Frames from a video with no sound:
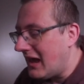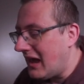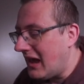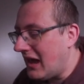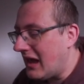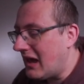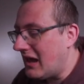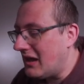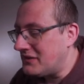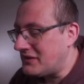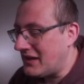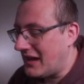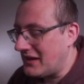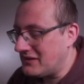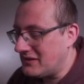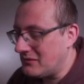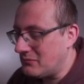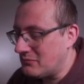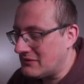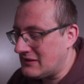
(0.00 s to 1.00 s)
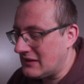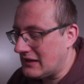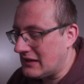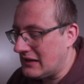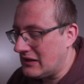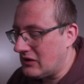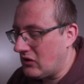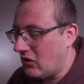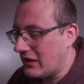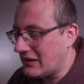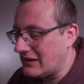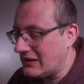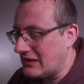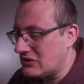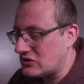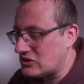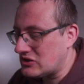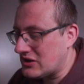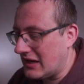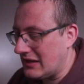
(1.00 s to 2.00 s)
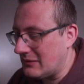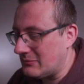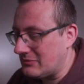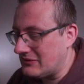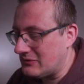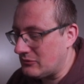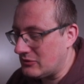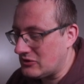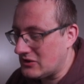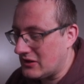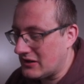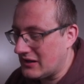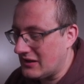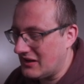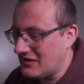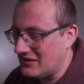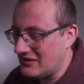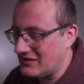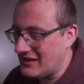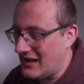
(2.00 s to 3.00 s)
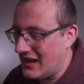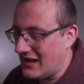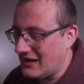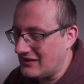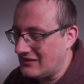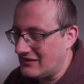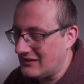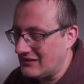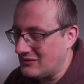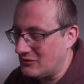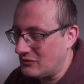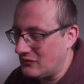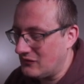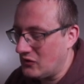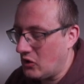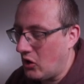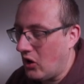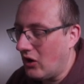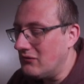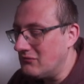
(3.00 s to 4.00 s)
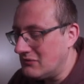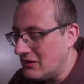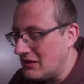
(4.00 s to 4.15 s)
Uh, Dan didn't particularly like these shapes, which I can understand because it's sort of not